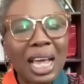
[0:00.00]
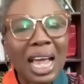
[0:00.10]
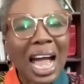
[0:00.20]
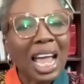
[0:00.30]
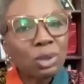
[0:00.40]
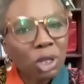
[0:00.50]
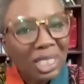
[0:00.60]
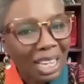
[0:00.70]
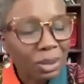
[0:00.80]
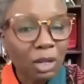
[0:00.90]
I am
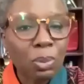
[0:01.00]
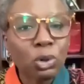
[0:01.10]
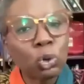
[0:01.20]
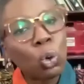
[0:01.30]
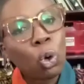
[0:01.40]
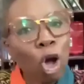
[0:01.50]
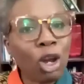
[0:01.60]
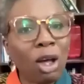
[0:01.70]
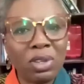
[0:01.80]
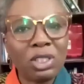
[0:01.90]
susceptible to
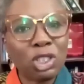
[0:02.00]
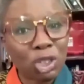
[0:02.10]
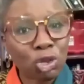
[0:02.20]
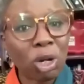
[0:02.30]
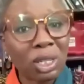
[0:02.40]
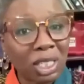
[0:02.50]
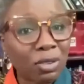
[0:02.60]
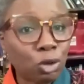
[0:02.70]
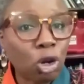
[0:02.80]
all of these destructive